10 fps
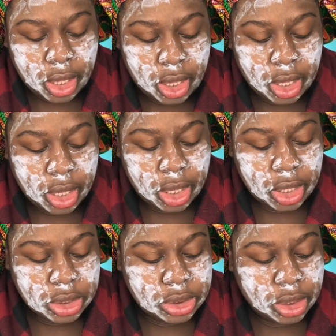
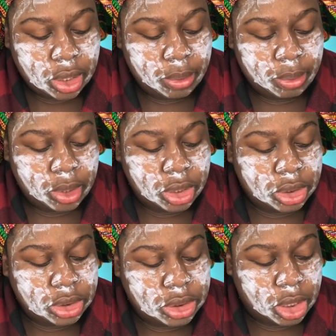and some
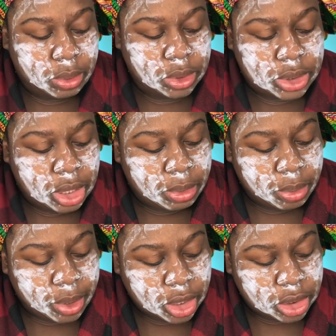same old, same
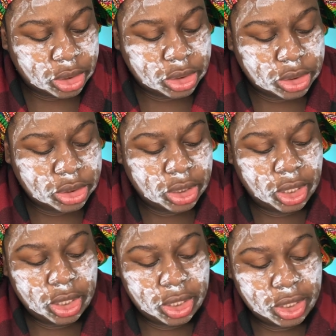old products.
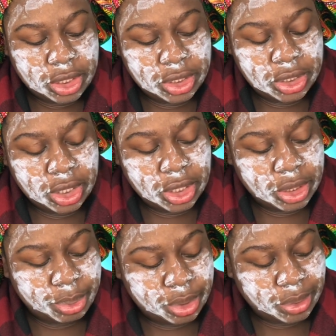And yeah,
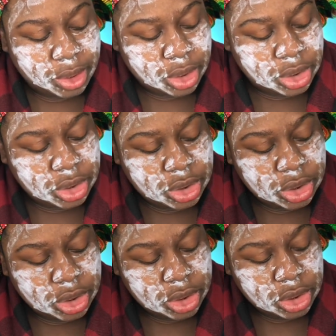pretty much.
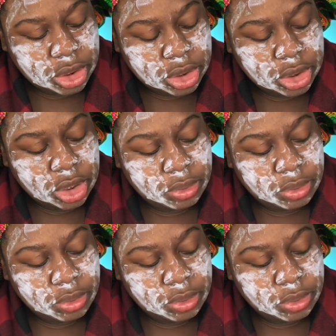Should